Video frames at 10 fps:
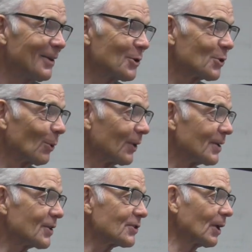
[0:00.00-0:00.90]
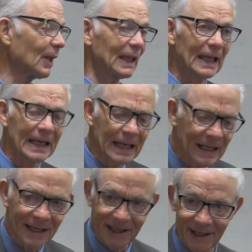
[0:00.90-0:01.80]
So this is a
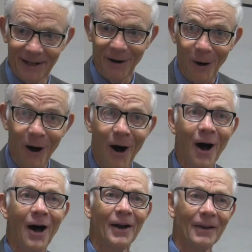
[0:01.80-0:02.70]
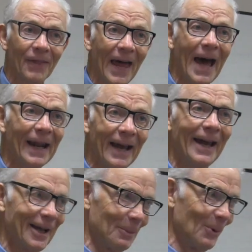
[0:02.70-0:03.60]
leaning on that
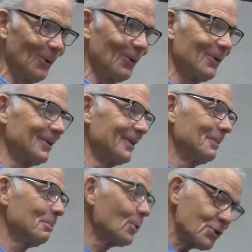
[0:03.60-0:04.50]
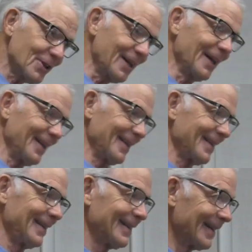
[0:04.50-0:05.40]
animal, pushing it
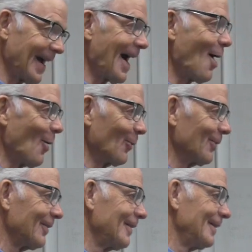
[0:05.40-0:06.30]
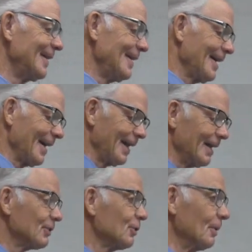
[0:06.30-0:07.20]
down. And
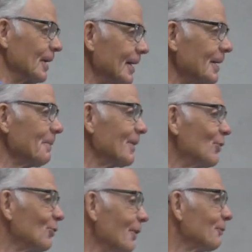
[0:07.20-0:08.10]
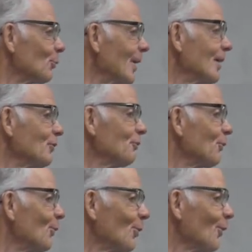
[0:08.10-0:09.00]
it's the image of
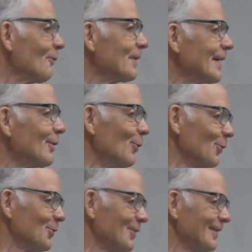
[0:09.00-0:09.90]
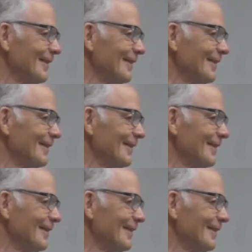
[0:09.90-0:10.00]
transferal of guilt.